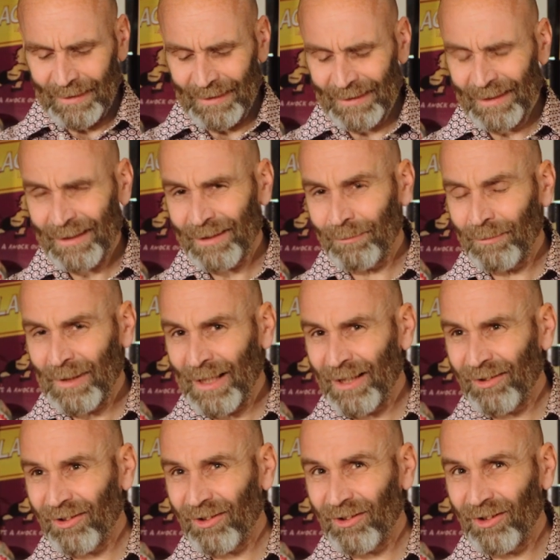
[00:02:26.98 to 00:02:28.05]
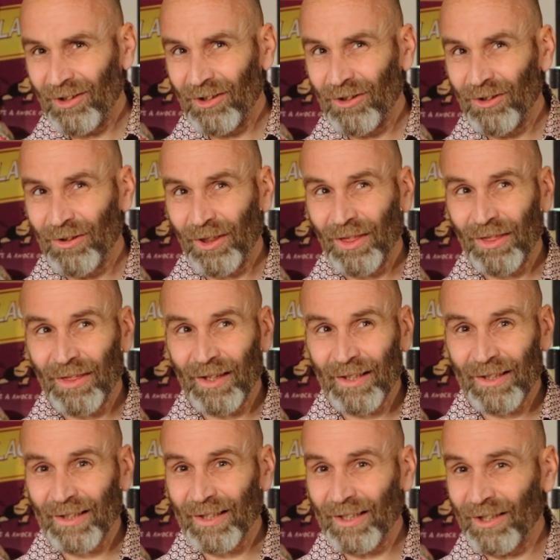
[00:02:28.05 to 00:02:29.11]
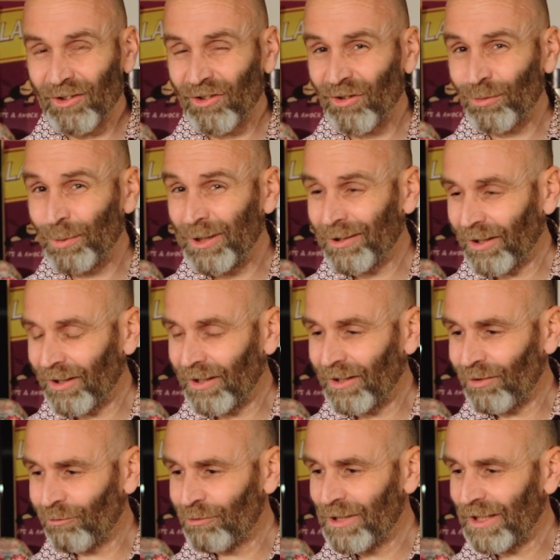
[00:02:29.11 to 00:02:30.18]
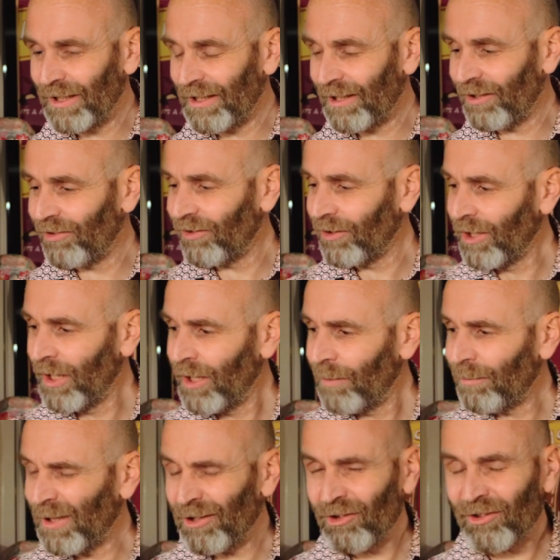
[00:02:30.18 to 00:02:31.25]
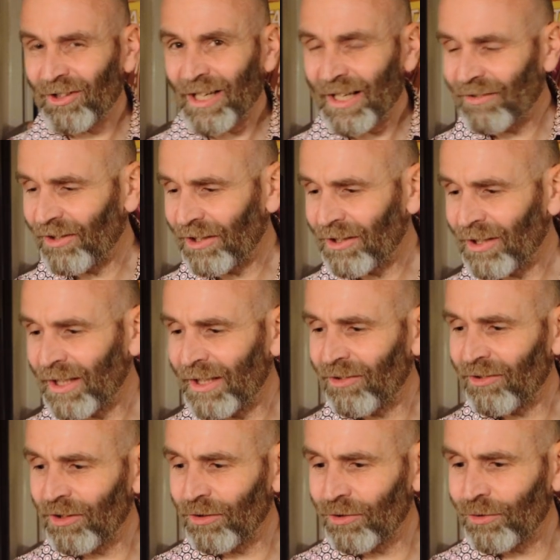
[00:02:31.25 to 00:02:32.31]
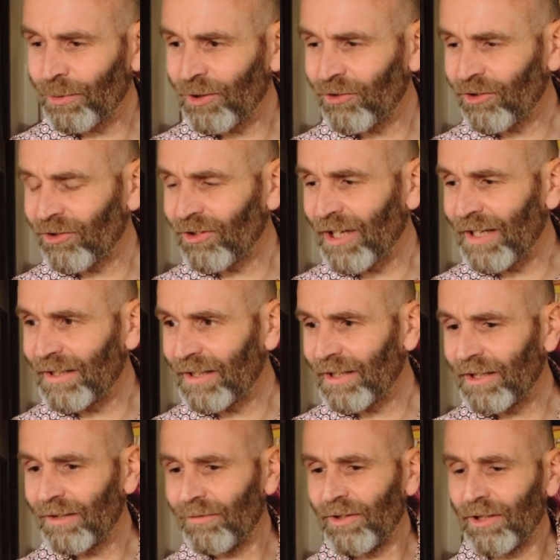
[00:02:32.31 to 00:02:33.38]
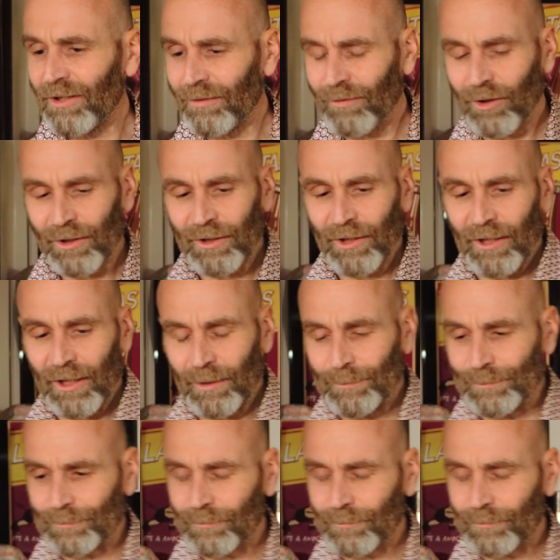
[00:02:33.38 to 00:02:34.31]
it kind of makes you think that it's sweeter than it really is. But it just adds a nice little twist just adding in the vanilla vodka there.